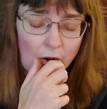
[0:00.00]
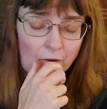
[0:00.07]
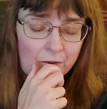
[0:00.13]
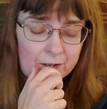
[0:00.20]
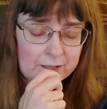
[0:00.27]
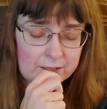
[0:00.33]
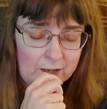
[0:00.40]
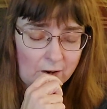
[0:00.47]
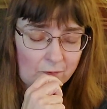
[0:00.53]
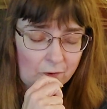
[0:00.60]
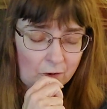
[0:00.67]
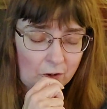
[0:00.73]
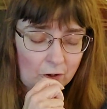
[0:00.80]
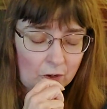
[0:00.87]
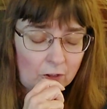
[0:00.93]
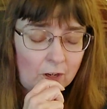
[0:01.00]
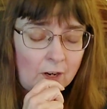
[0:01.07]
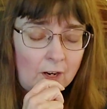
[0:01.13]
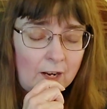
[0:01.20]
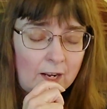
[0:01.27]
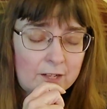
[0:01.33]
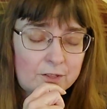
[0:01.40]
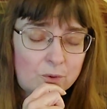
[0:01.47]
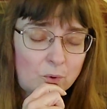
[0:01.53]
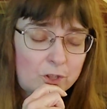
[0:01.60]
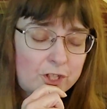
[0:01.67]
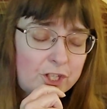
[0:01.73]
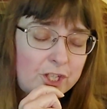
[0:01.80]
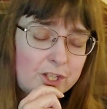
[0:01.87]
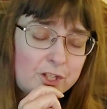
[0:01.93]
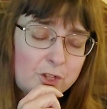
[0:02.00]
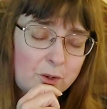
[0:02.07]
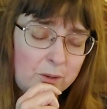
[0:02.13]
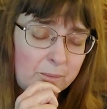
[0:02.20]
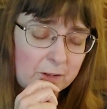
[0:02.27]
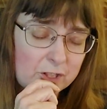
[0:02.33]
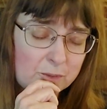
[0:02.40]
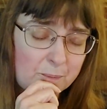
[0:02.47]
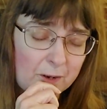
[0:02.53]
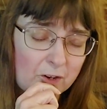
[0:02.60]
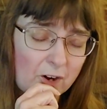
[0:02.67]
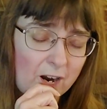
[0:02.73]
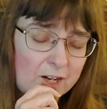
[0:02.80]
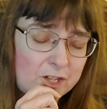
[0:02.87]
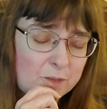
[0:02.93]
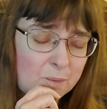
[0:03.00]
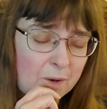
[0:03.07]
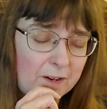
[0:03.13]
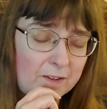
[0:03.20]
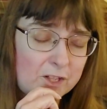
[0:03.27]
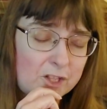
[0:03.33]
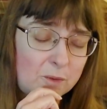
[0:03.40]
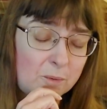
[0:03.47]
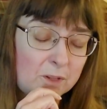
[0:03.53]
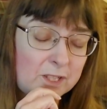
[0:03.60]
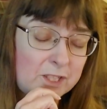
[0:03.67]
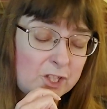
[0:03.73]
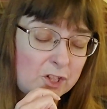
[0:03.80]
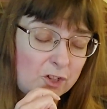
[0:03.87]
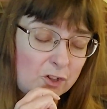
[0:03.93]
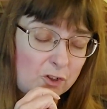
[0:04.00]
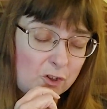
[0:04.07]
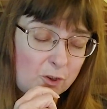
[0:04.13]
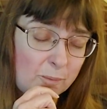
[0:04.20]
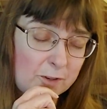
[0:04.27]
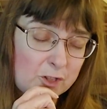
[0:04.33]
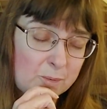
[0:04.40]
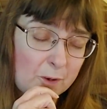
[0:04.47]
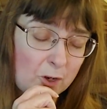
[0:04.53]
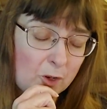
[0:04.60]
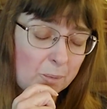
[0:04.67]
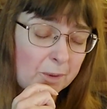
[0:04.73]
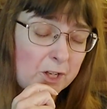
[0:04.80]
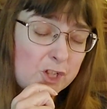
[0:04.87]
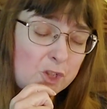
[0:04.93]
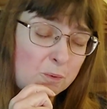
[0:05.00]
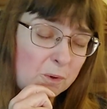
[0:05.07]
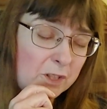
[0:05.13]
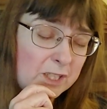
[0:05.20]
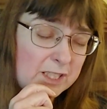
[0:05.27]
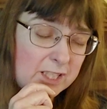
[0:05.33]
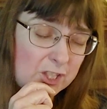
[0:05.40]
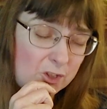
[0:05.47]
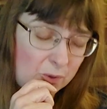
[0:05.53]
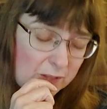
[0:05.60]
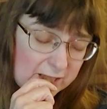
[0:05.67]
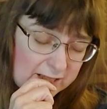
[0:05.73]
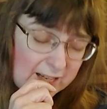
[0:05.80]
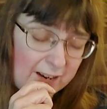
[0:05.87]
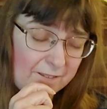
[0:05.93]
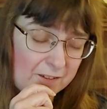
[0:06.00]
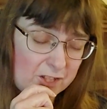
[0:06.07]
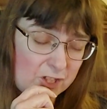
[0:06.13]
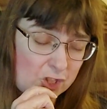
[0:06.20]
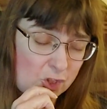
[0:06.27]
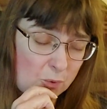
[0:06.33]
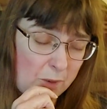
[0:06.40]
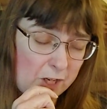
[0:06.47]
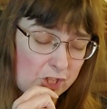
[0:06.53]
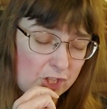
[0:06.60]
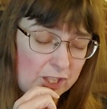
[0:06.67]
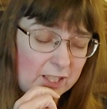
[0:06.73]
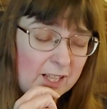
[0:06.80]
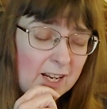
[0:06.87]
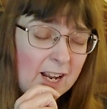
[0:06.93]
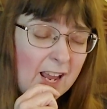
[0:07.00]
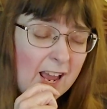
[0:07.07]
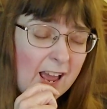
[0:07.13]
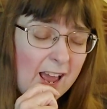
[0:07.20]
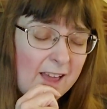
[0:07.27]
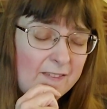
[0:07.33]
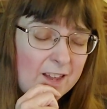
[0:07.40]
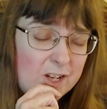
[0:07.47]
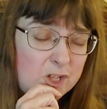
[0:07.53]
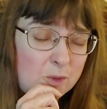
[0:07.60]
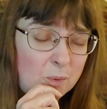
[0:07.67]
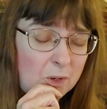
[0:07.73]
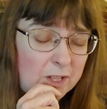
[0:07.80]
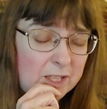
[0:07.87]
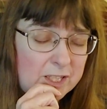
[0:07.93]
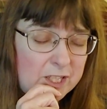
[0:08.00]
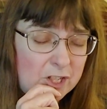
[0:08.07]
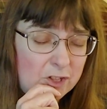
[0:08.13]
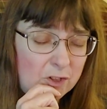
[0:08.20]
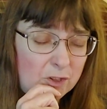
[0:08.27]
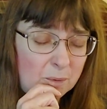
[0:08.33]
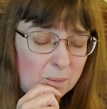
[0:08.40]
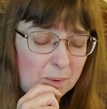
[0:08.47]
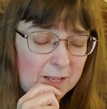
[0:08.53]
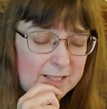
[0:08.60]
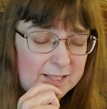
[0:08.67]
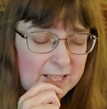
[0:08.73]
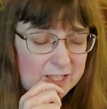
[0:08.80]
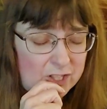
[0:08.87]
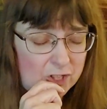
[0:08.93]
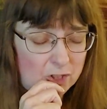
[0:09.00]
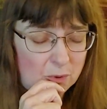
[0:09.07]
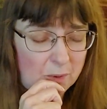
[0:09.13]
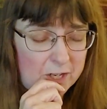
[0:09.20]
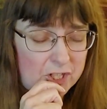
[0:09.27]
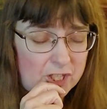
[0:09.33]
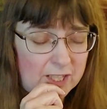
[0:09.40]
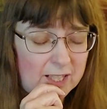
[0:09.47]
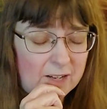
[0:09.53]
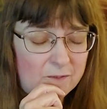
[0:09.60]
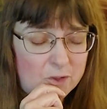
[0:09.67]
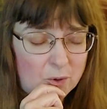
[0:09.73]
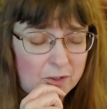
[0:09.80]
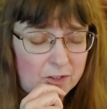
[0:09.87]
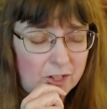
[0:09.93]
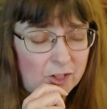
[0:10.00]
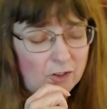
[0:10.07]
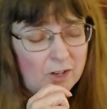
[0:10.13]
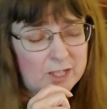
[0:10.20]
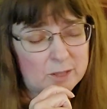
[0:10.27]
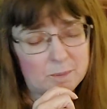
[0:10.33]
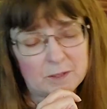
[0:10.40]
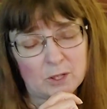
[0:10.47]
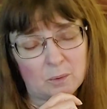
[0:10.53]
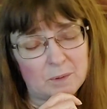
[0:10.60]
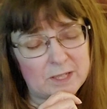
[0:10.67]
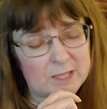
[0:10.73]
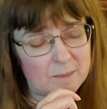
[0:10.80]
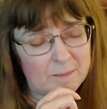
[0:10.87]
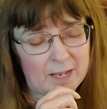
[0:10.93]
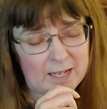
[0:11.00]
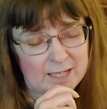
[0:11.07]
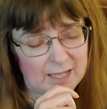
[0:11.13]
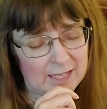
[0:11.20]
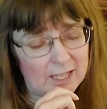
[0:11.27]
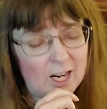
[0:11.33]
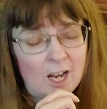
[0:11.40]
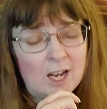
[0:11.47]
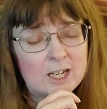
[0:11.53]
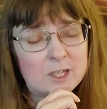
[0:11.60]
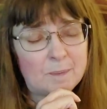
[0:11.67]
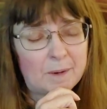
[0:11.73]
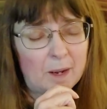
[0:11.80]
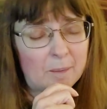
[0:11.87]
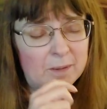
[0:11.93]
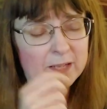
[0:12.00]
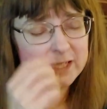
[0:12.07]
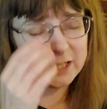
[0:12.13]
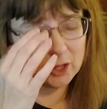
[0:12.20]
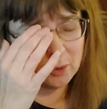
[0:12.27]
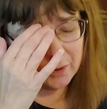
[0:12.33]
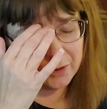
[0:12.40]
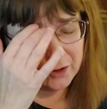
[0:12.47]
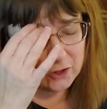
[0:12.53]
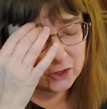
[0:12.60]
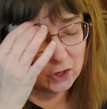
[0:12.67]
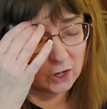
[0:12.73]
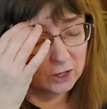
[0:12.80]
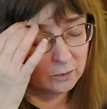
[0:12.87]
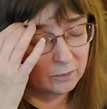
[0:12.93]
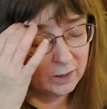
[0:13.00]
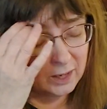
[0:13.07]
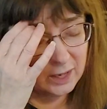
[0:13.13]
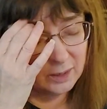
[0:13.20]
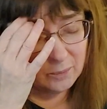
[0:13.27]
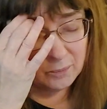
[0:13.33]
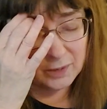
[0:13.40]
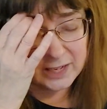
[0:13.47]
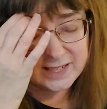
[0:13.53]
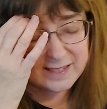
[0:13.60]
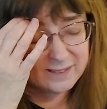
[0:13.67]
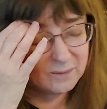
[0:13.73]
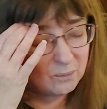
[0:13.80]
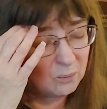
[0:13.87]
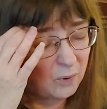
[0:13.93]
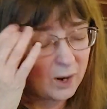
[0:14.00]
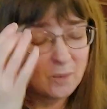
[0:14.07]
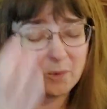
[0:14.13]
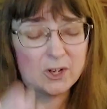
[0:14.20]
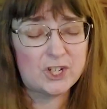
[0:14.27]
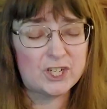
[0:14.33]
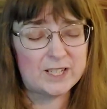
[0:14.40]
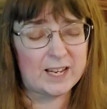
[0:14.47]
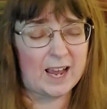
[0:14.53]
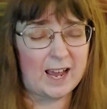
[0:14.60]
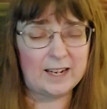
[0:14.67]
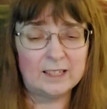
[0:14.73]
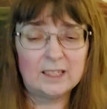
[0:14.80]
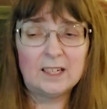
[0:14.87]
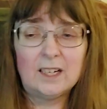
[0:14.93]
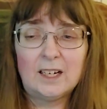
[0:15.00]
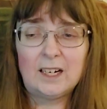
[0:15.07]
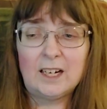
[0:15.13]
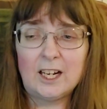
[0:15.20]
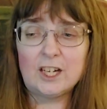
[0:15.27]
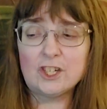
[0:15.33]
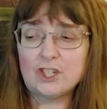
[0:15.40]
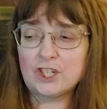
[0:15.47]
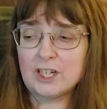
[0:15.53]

all things out for her. As Lord, she is doing much better. I just pray that she will continue to do much better because she will continue to stay in this situation and that you will continue to bless that situation. Give Dorothy and her husband the wisdom they need to be able to deal with their daughter right where she's at. In